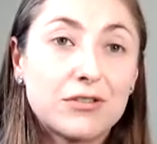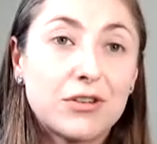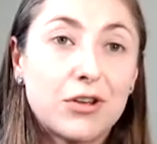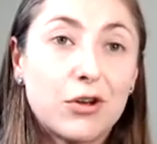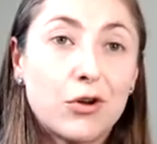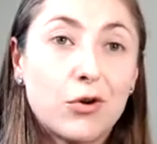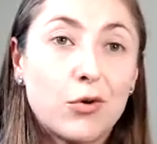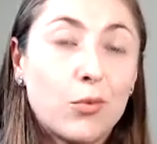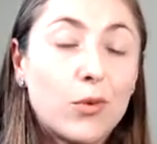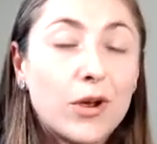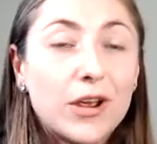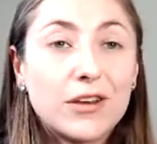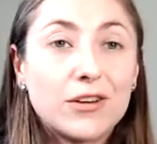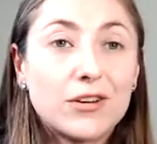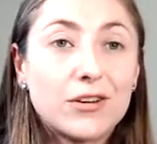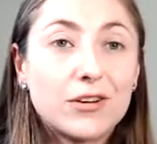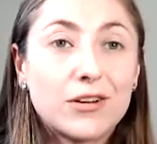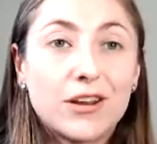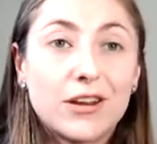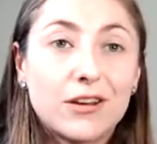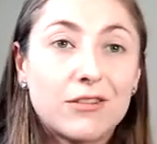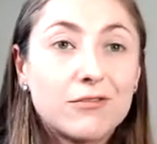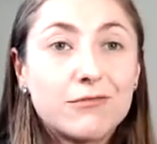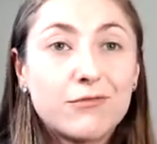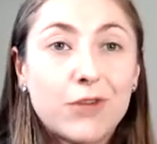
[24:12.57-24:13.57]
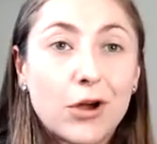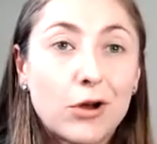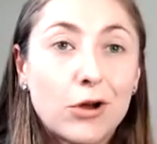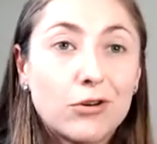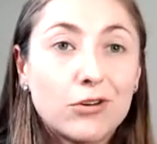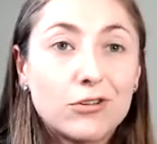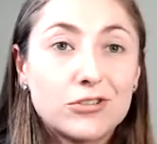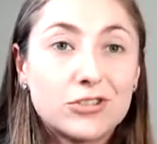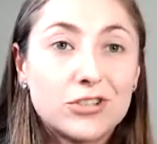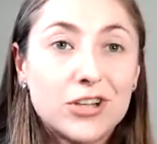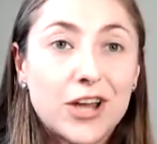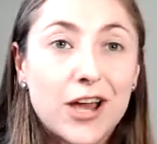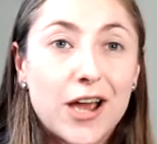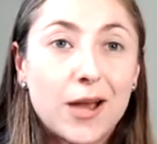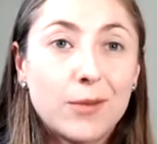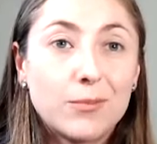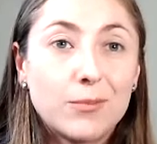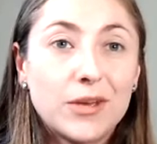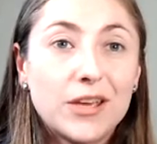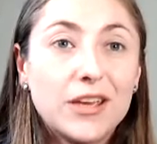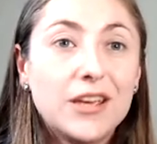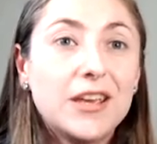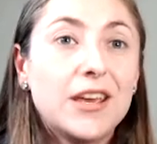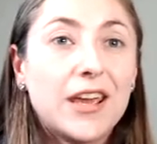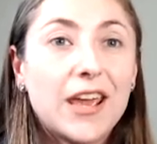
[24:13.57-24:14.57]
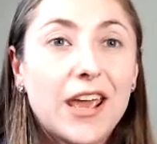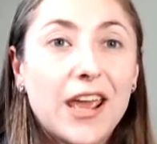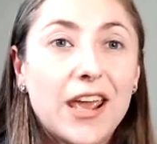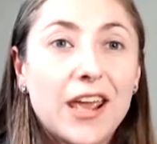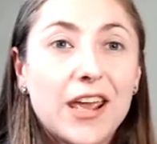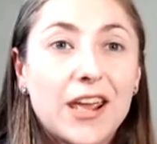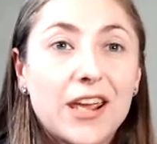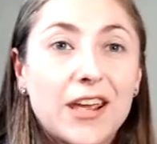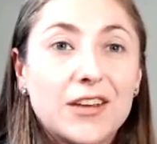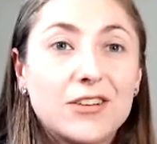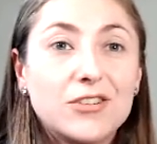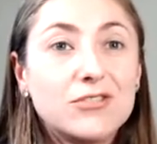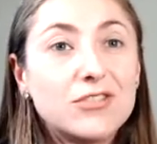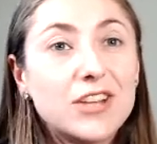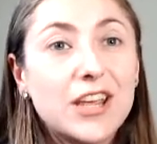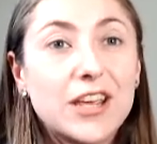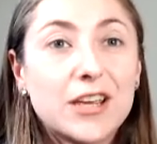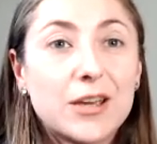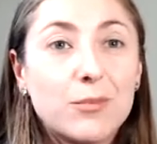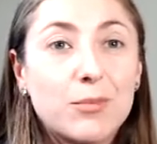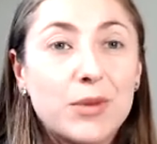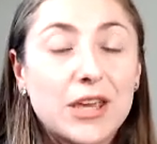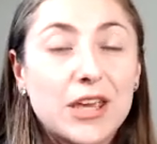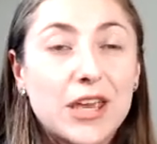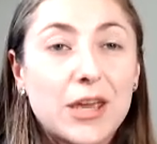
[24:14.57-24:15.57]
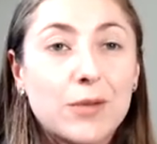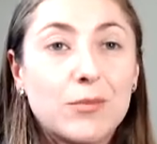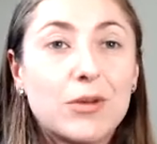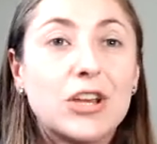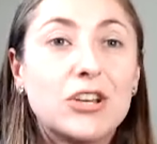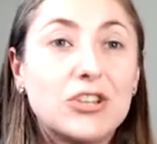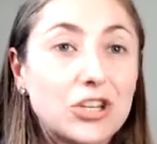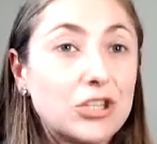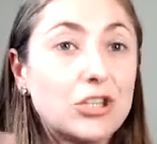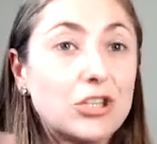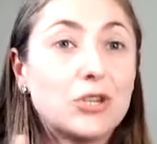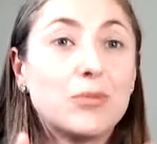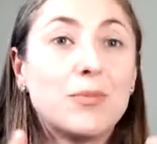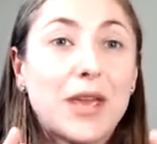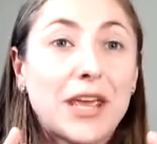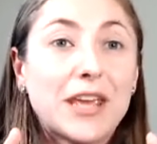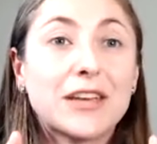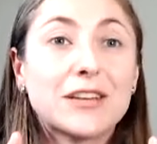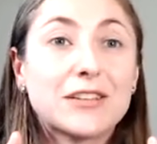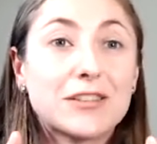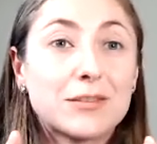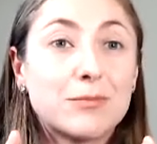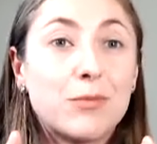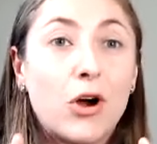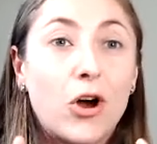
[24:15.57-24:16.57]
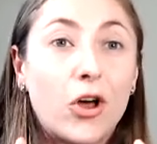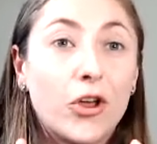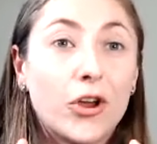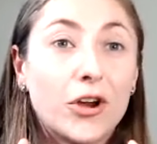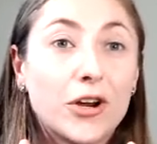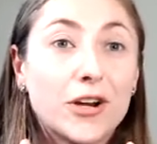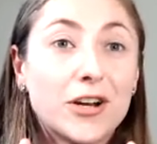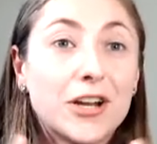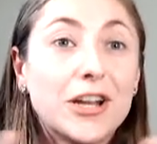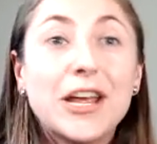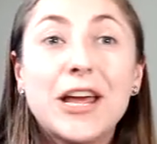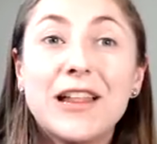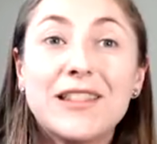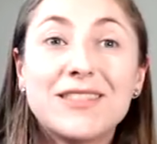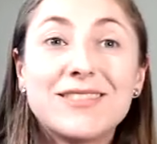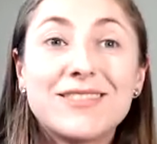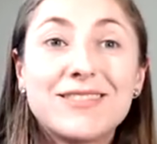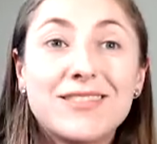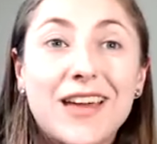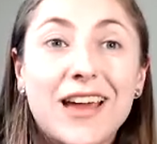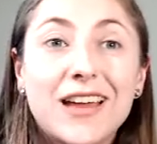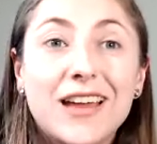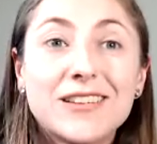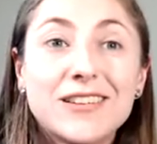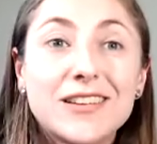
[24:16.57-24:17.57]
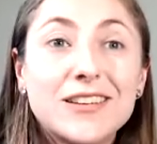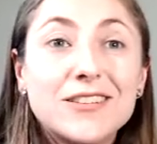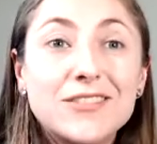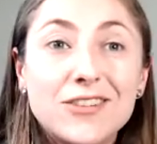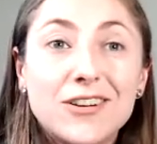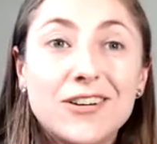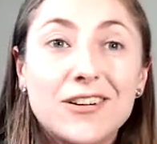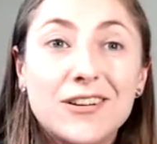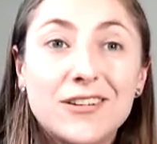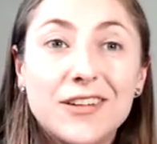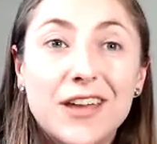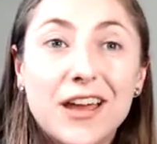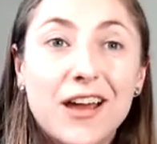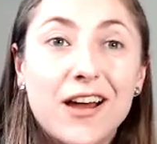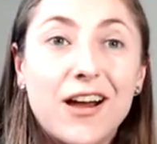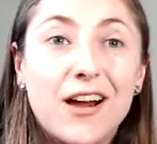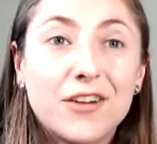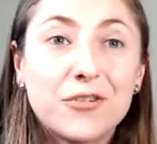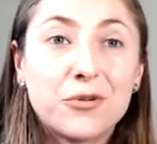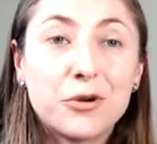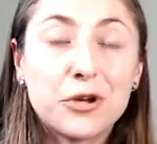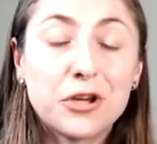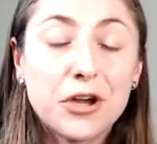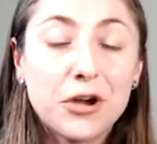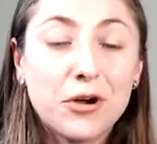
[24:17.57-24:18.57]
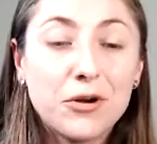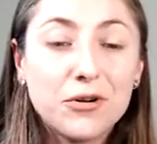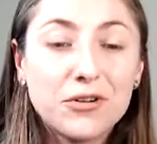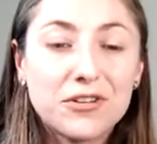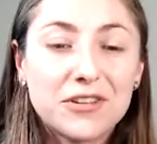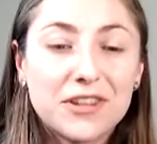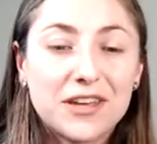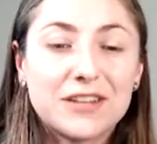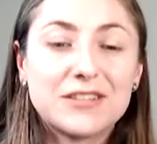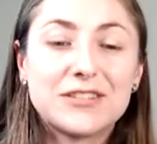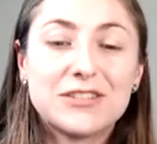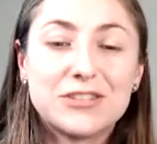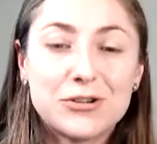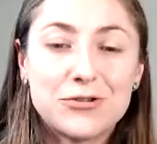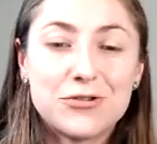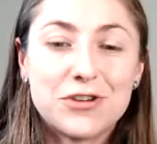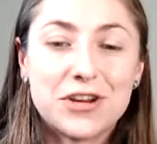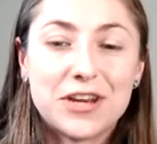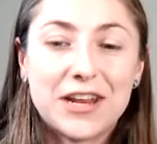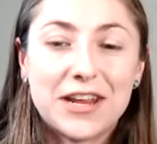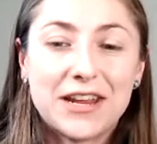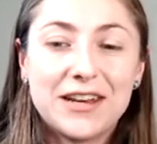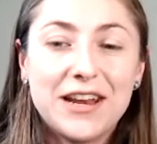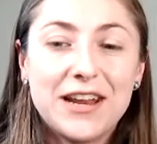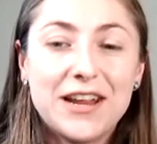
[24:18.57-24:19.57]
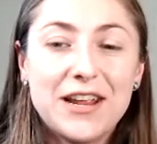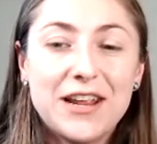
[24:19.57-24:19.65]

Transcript: So when you're in Photoshop and you take a big image and you make it smaller, that's a neural net autoencoder that's doing it.